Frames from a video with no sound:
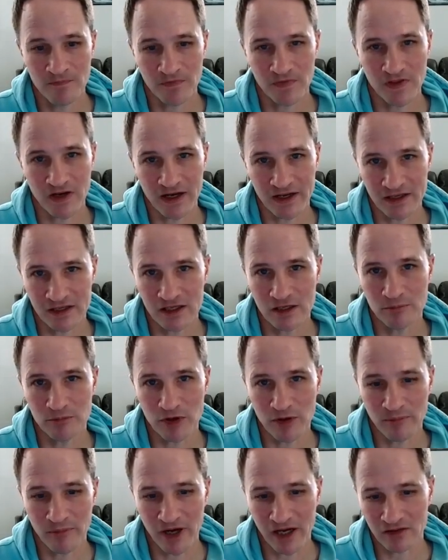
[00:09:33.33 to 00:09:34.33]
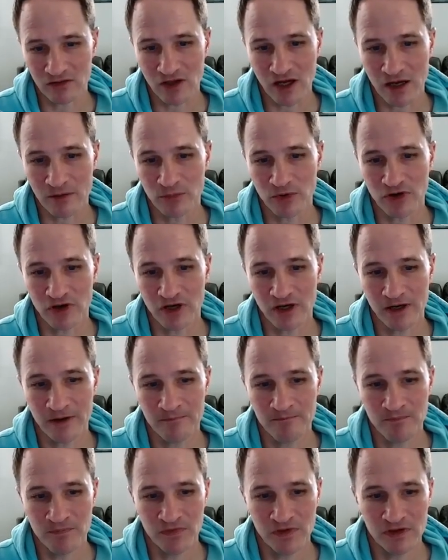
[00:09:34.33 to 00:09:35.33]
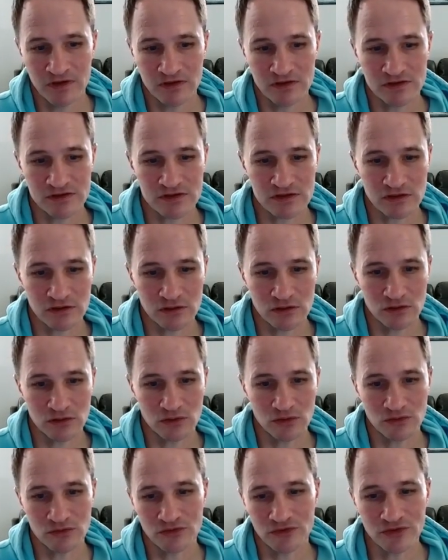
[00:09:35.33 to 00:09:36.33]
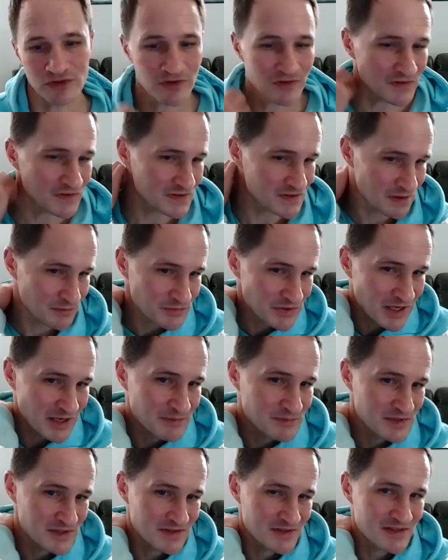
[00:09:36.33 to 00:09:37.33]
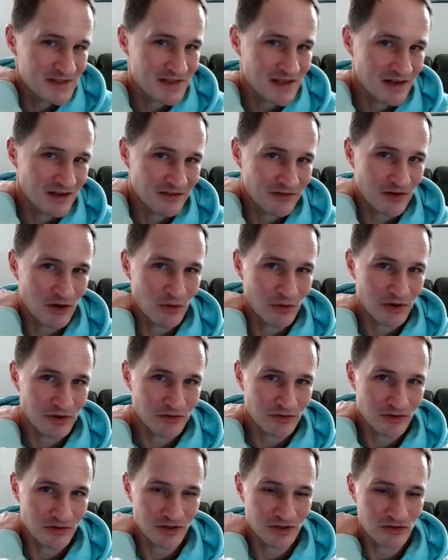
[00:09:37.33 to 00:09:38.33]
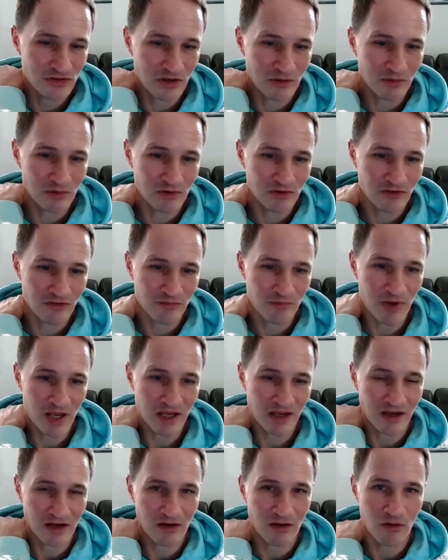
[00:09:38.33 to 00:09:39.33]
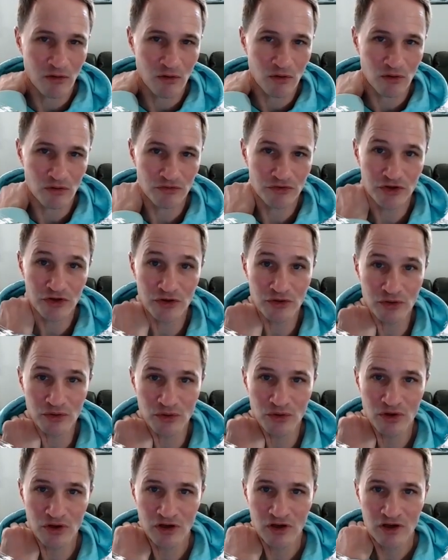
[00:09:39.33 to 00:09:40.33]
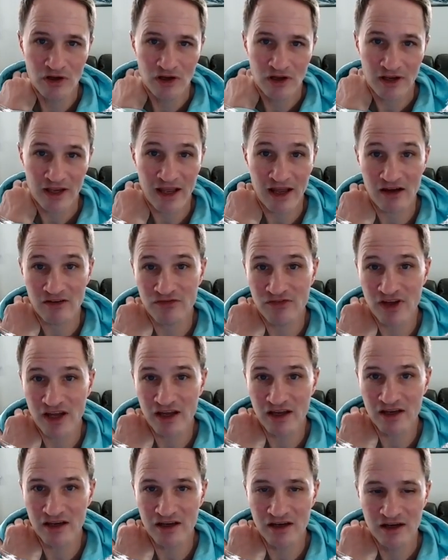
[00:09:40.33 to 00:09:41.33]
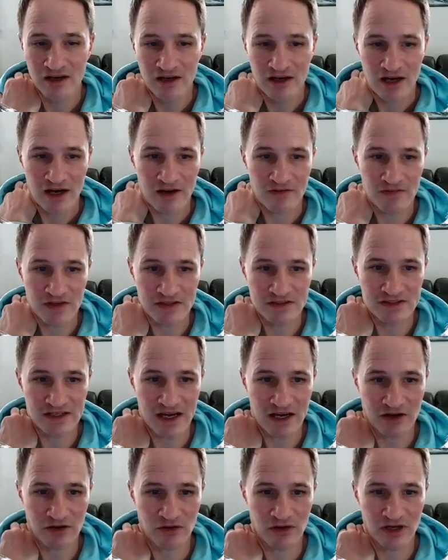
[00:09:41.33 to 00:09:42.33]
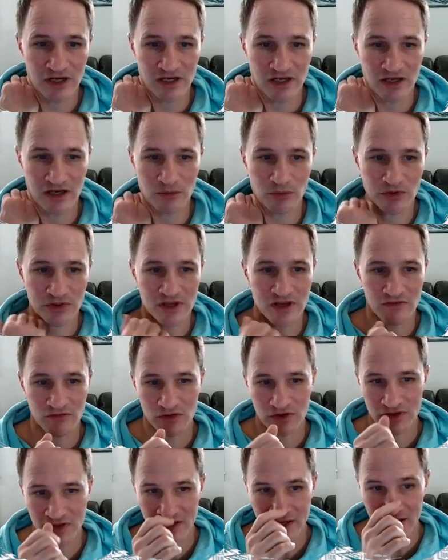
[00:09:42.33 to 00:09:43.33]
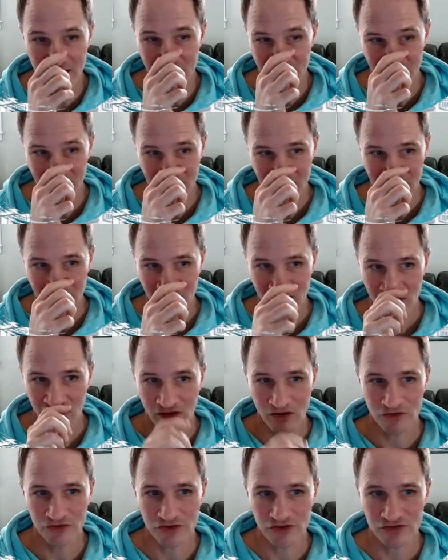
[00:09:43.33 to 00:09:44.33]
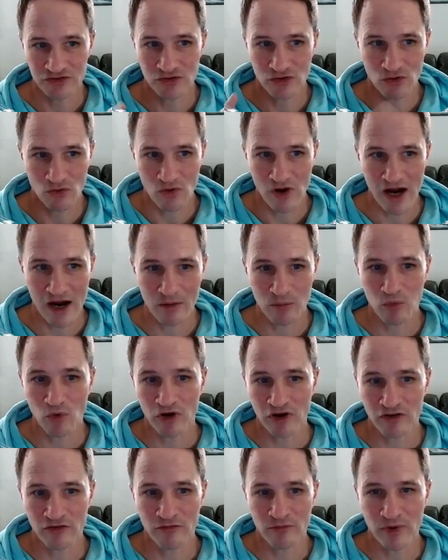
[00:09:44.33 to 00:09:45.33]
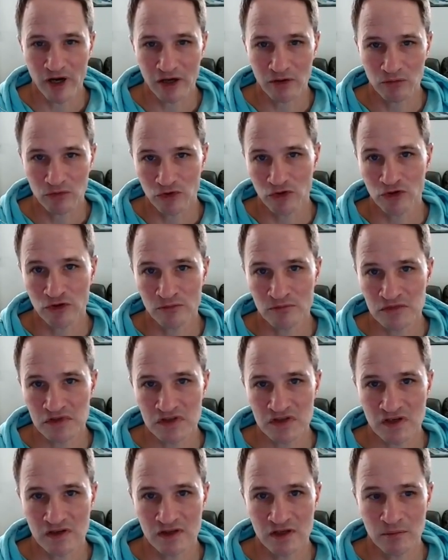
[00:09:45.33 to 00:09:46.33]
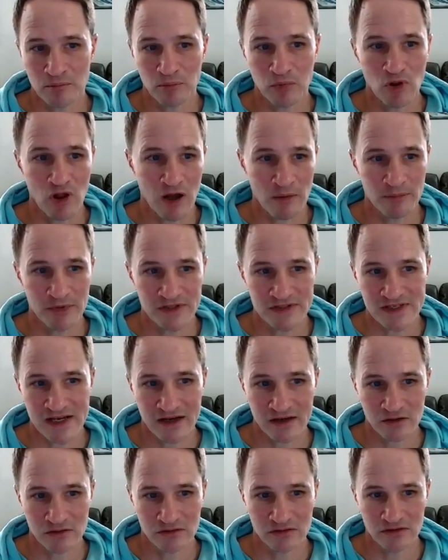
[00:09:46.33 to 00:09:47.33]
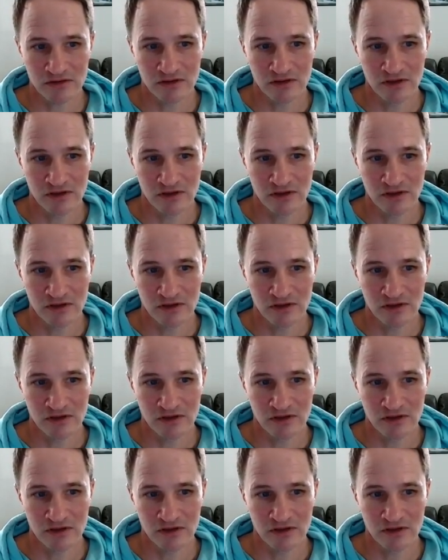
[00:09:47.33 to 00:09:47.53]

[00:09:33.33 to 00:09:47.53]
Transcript: that I keep in my library. So sometimes instead of going through the trouble of making a whole new cafe and then decorating it with everything, I'll just grab one of my rooms and then plop it down,